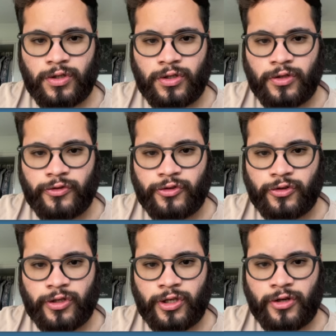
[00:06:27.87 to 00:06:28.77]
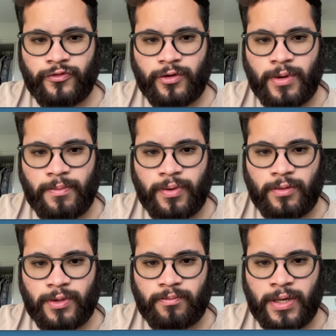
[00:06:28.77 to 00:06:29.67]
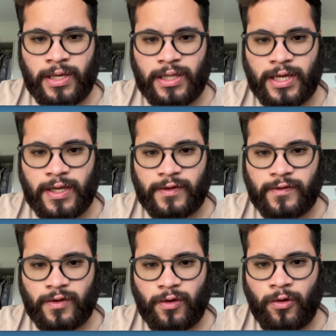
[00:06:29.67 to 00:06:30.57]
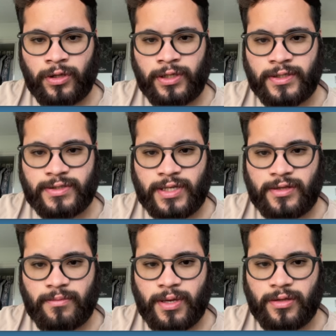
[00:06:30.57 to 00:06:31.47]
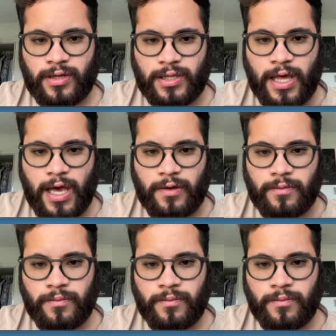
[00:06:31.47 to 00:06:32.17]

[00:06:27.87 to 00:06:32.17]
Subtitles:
So here for my public main class, only static method allow.